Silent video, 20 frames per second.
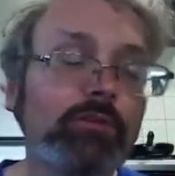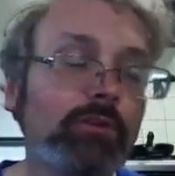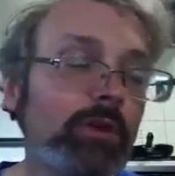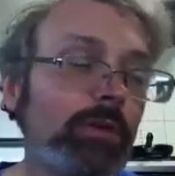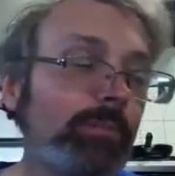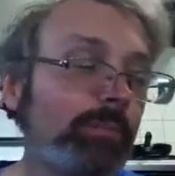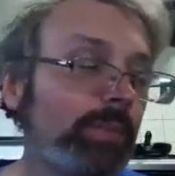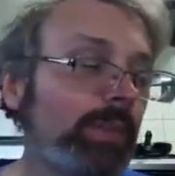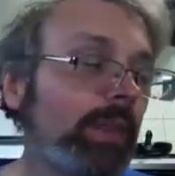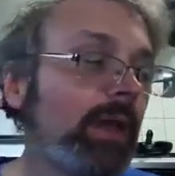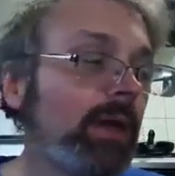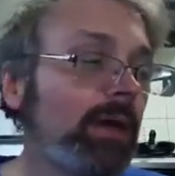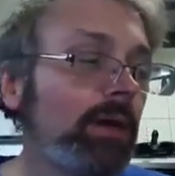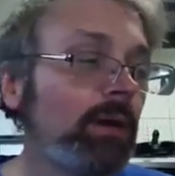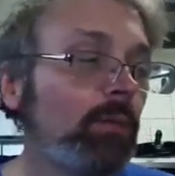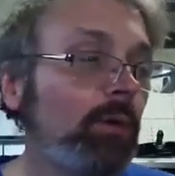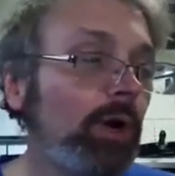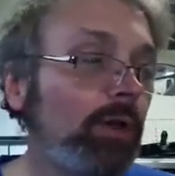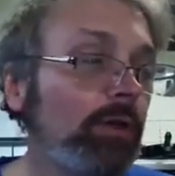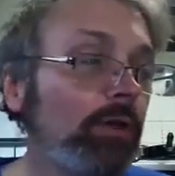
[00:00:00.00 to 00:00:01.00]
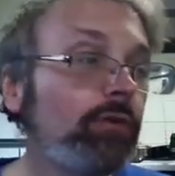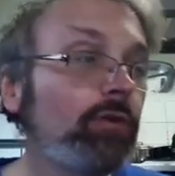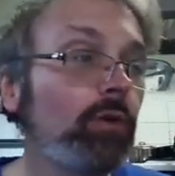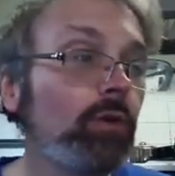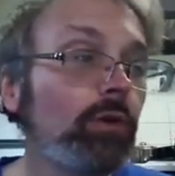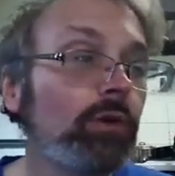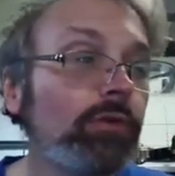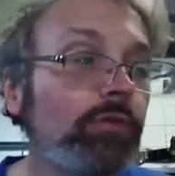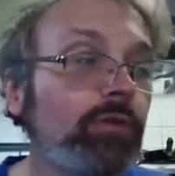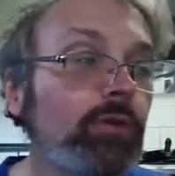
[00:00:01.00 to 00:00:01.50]
And while those
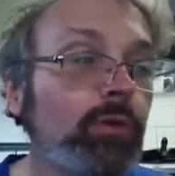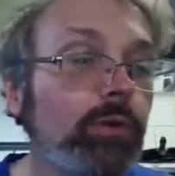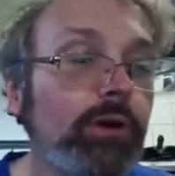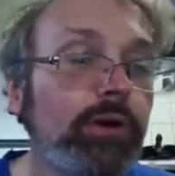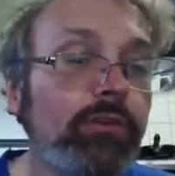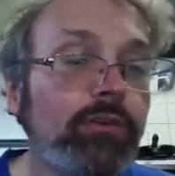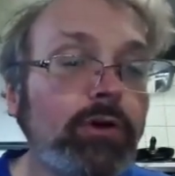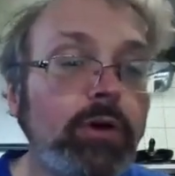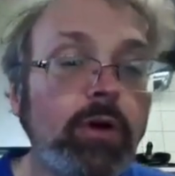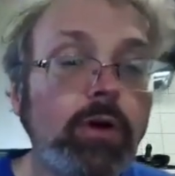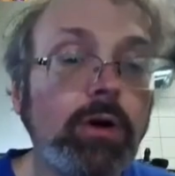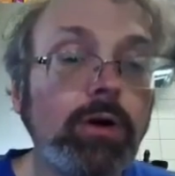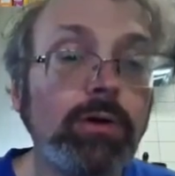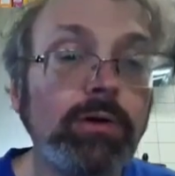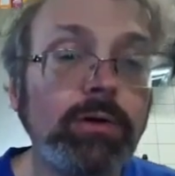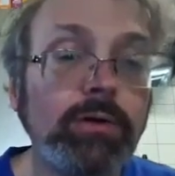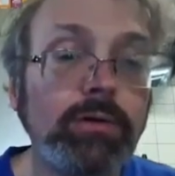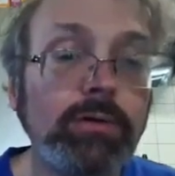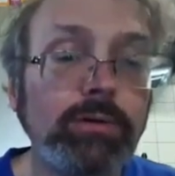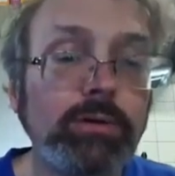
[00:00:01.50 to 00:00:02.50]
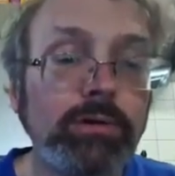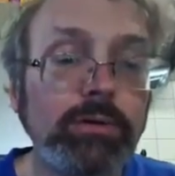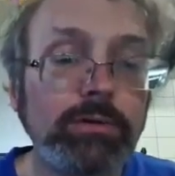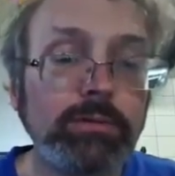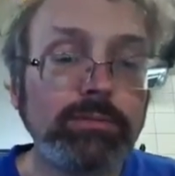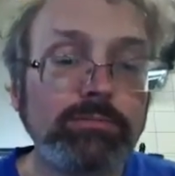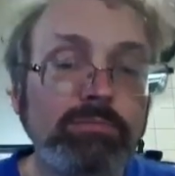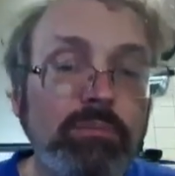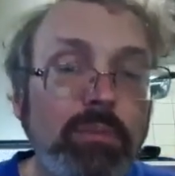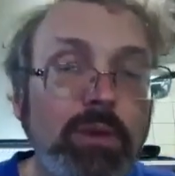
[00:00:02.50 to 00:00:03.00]
horror stories are
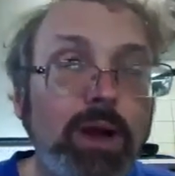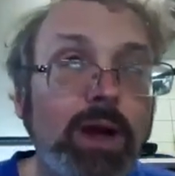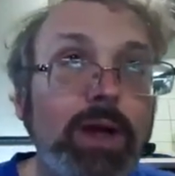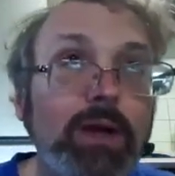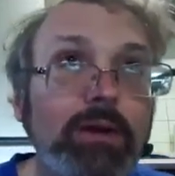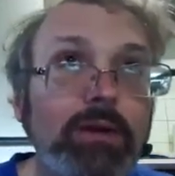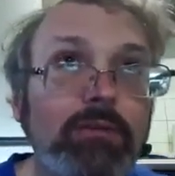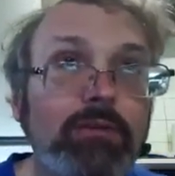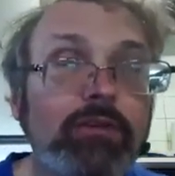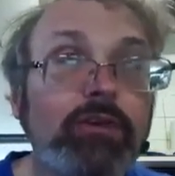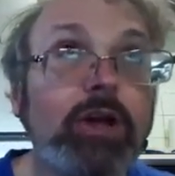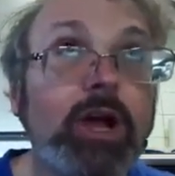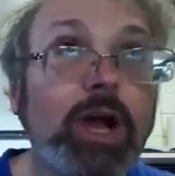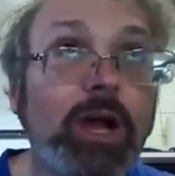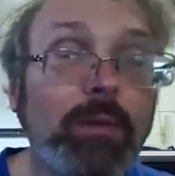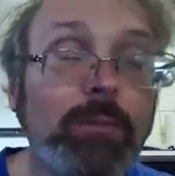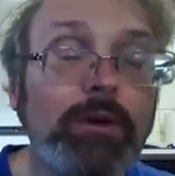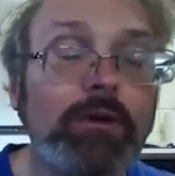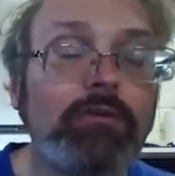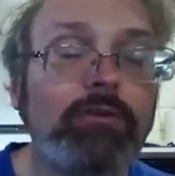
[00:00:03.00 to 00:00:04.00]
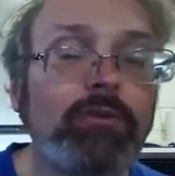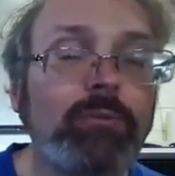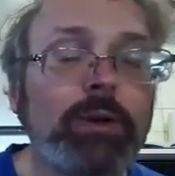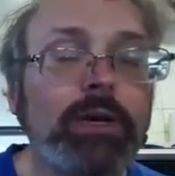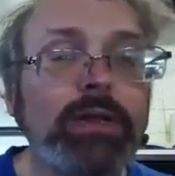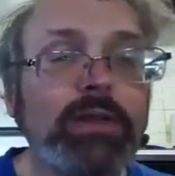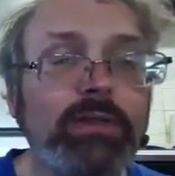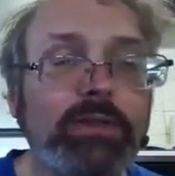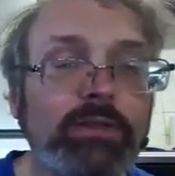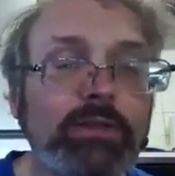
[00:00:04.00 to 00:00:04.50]
not as common as you
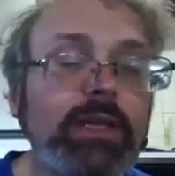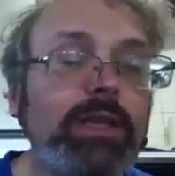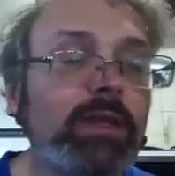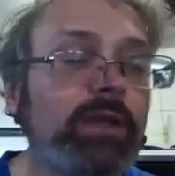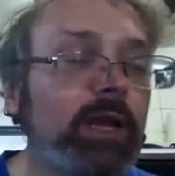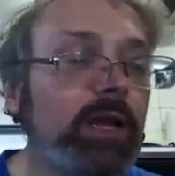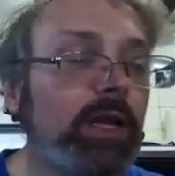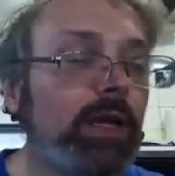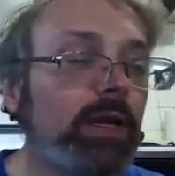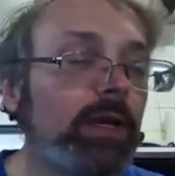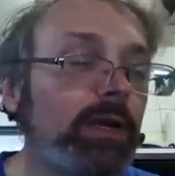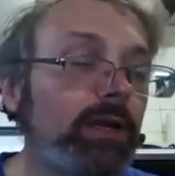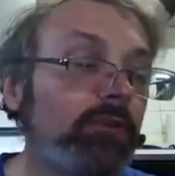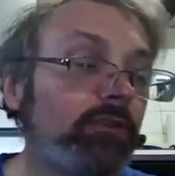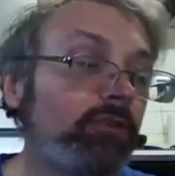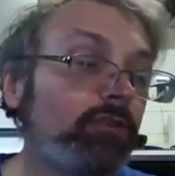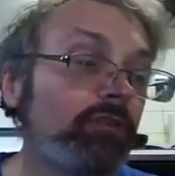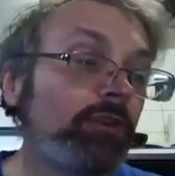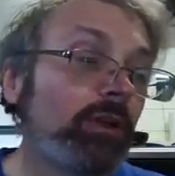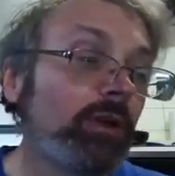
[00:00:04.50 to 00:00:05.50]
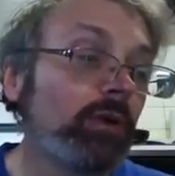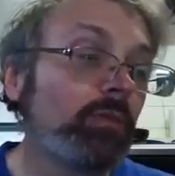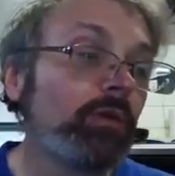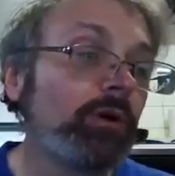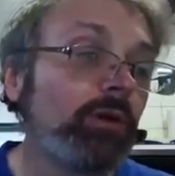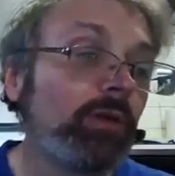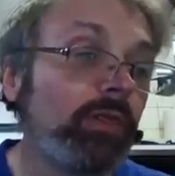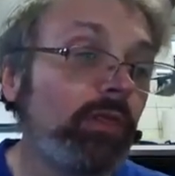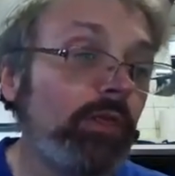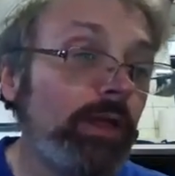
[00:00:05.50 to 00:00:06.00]
might think, it's still a
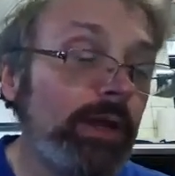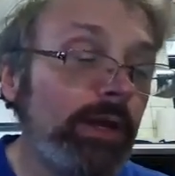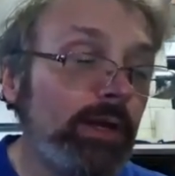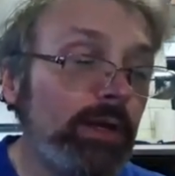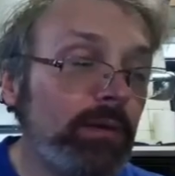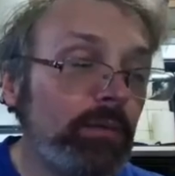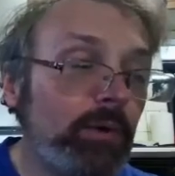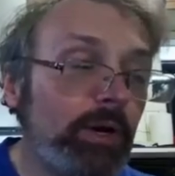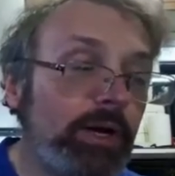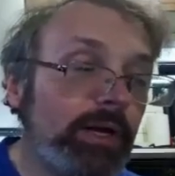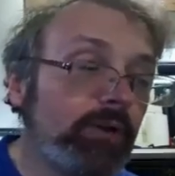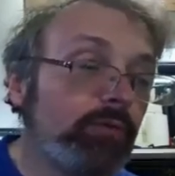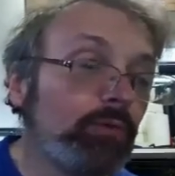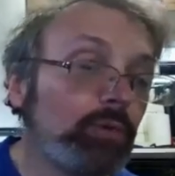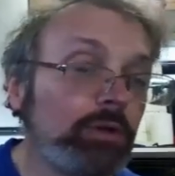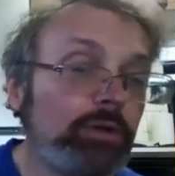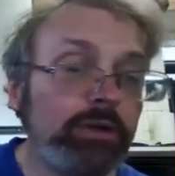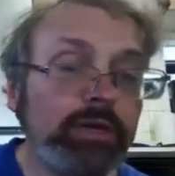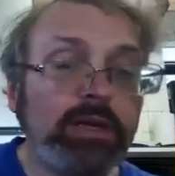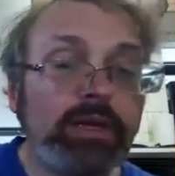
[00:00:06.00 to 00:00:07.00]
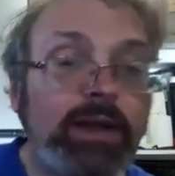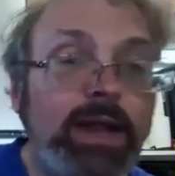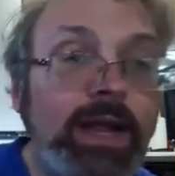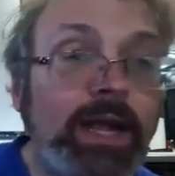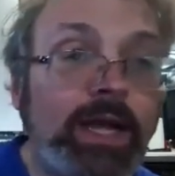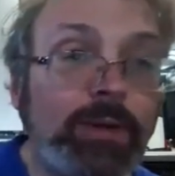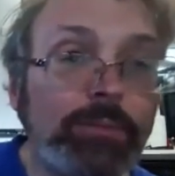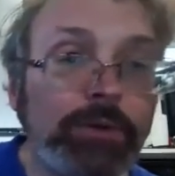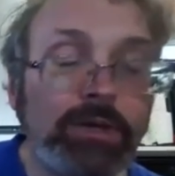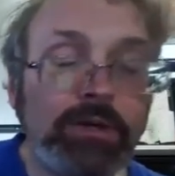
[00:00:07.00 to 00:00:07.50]
real thing, right? It really can
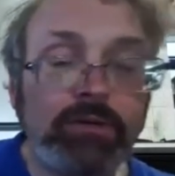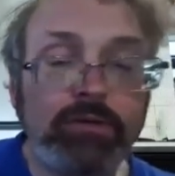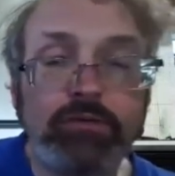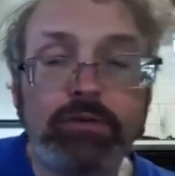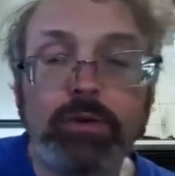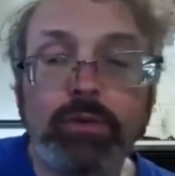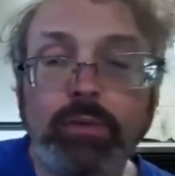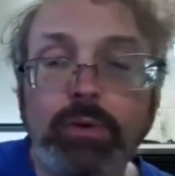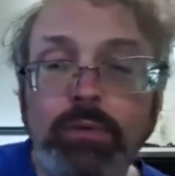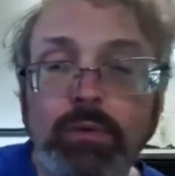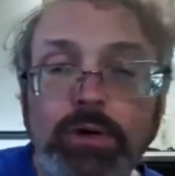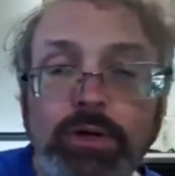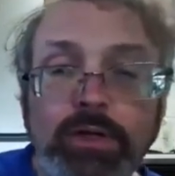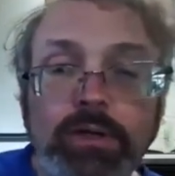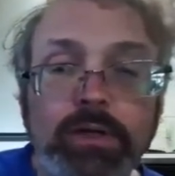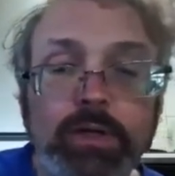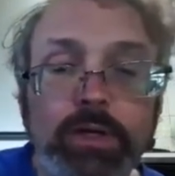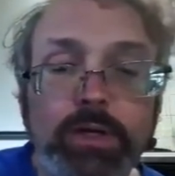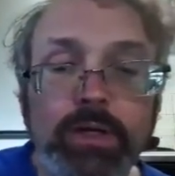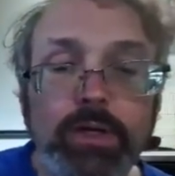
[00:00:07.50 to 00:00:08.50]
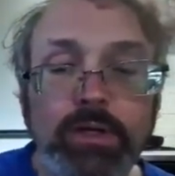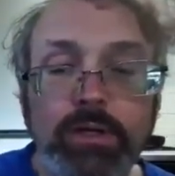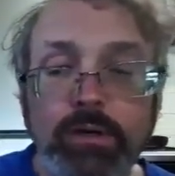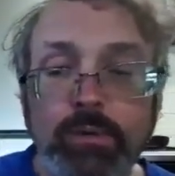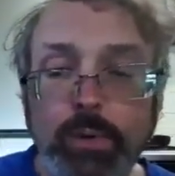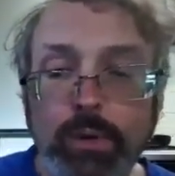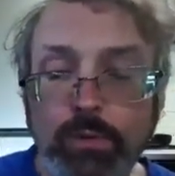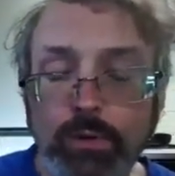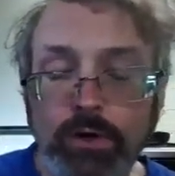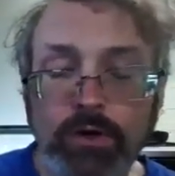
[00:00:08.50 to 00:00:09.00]
happen. And so we want
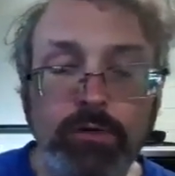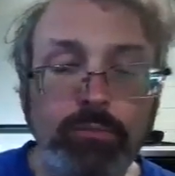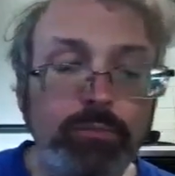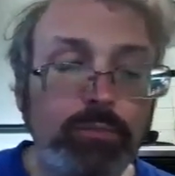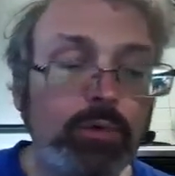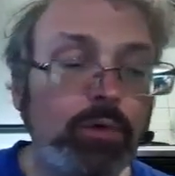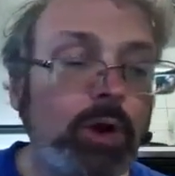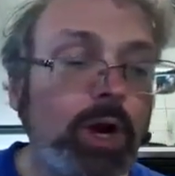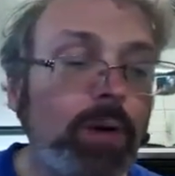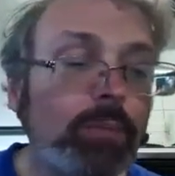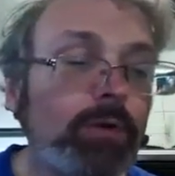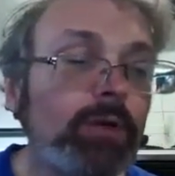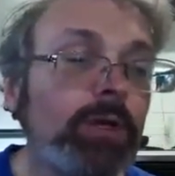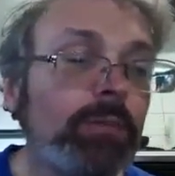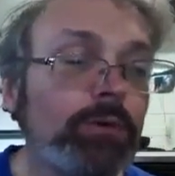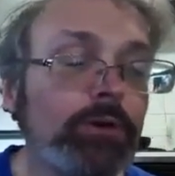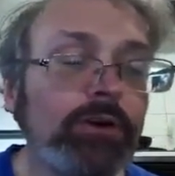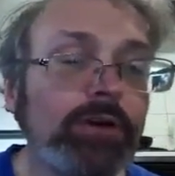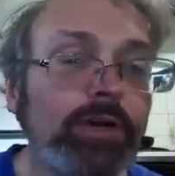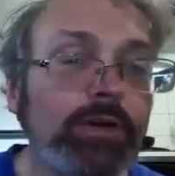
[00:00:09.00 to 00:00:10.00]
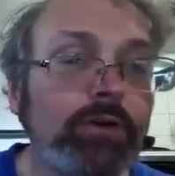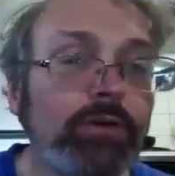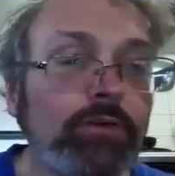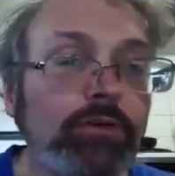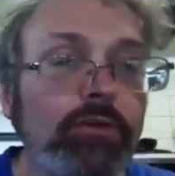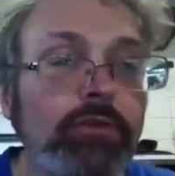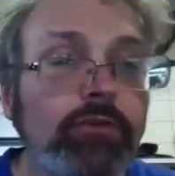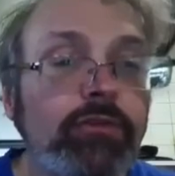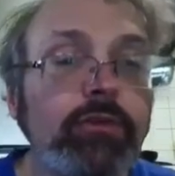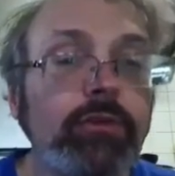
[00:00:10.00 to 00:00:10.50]
to properly protect our
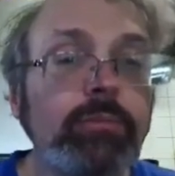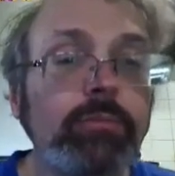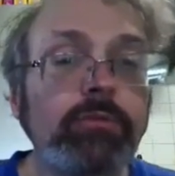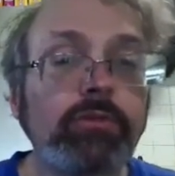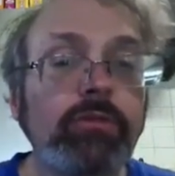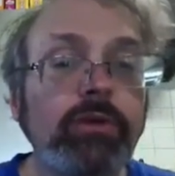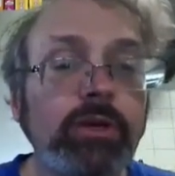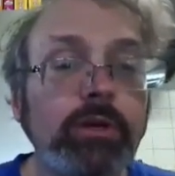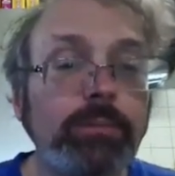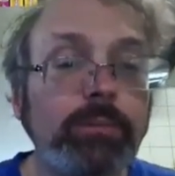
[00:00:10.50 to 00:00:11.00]
systems.